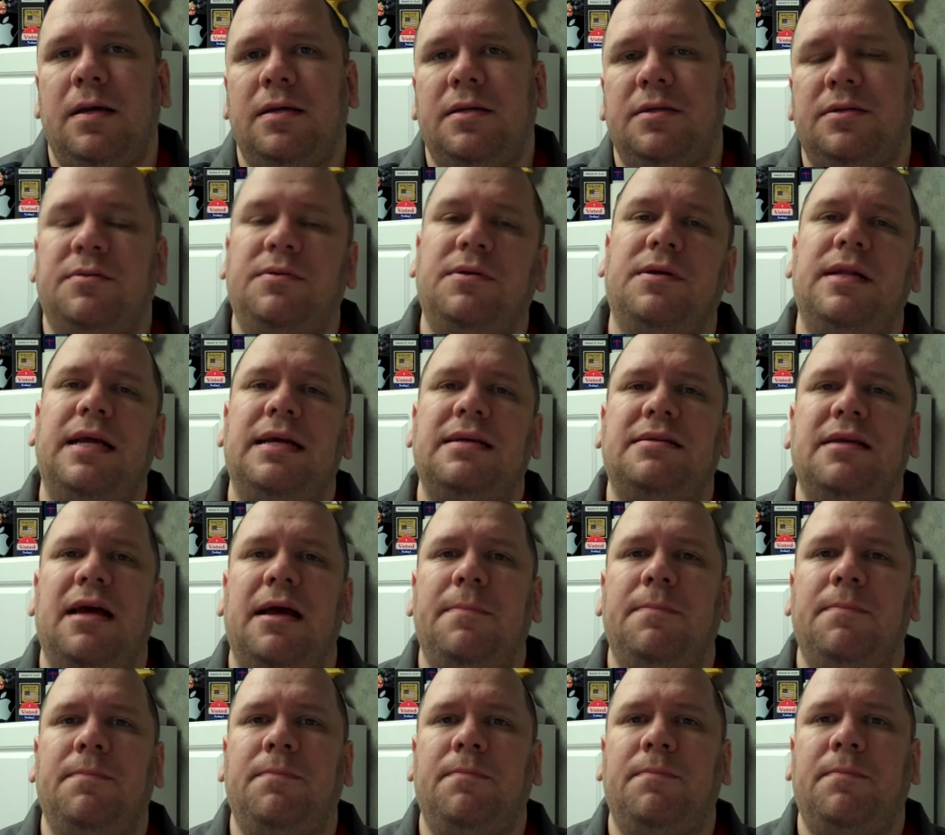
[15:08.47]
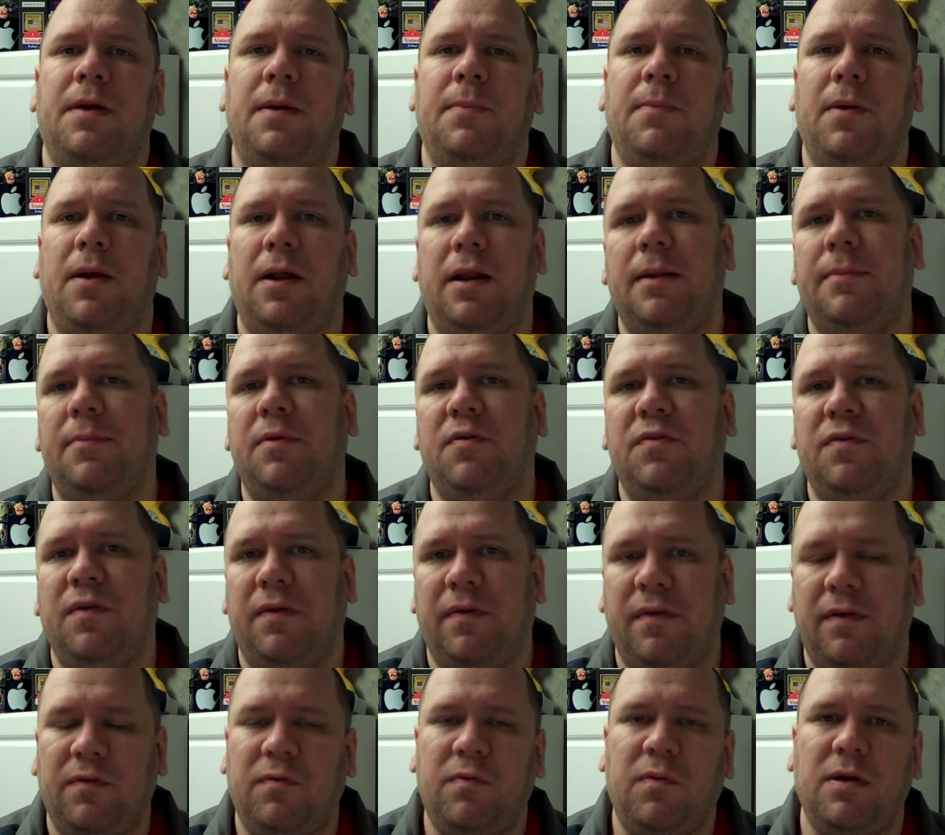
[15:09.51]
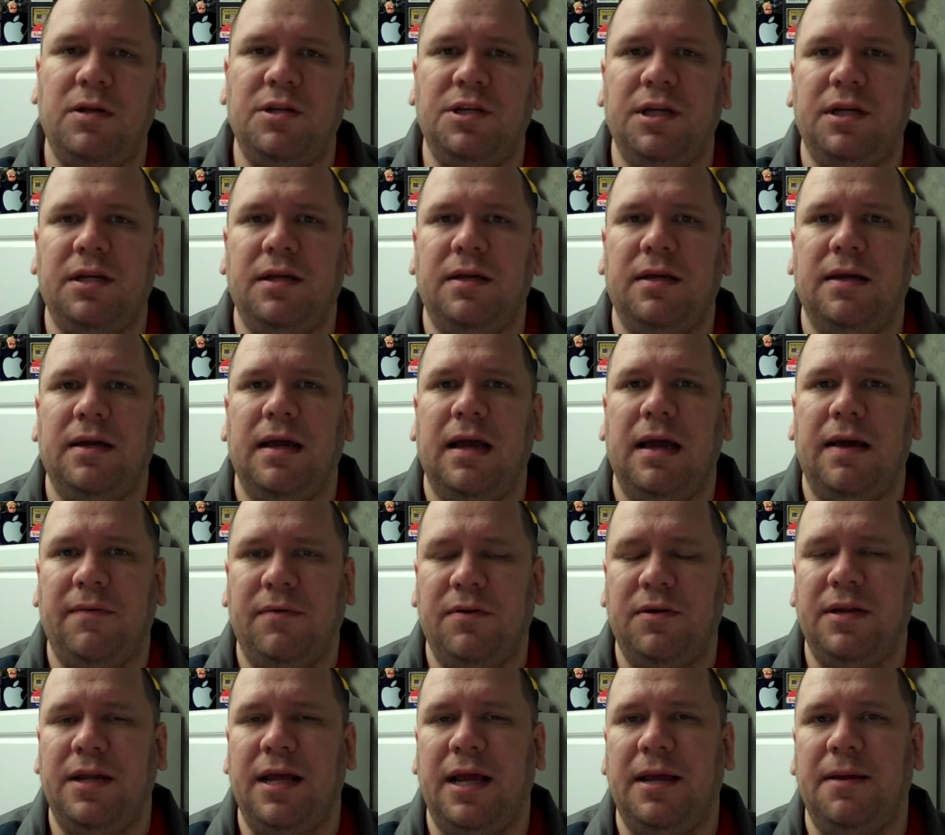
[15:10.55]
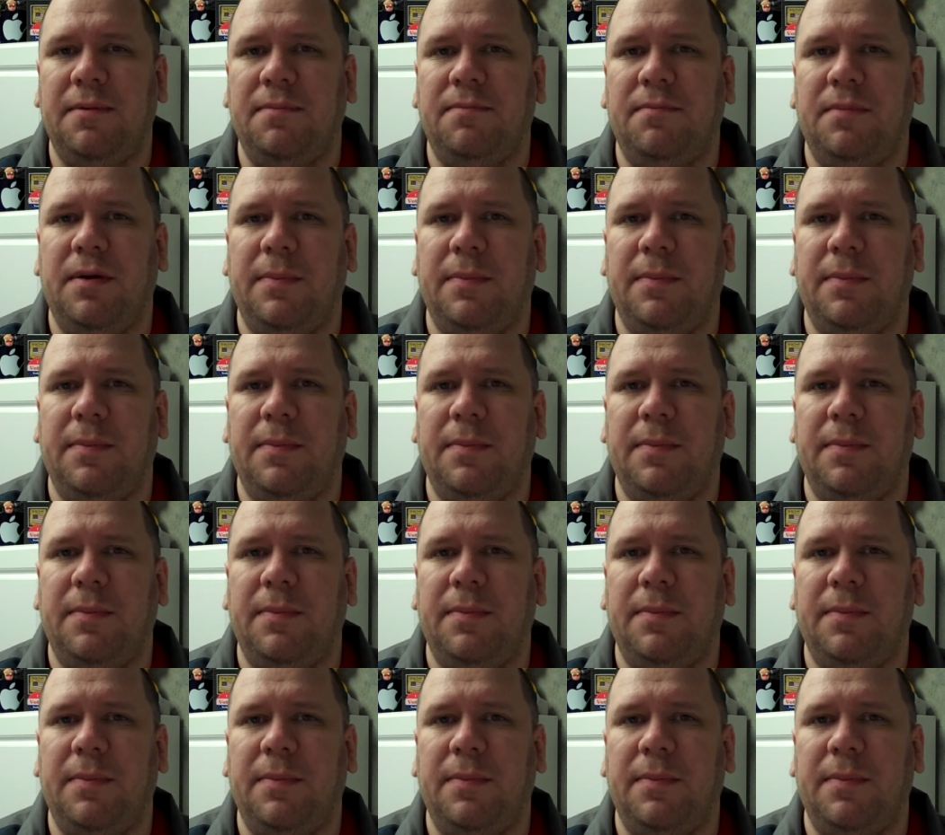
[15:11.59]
So until next time, I'm Randall M. Thanks for watching. Have a good day.